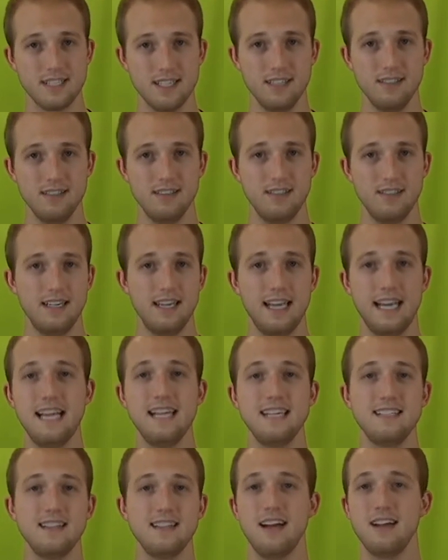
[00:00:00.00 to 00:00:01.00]
it, he
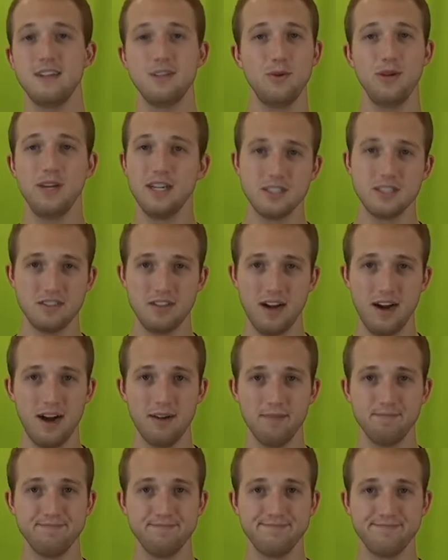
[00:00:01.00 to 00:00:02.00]
is not doing his job.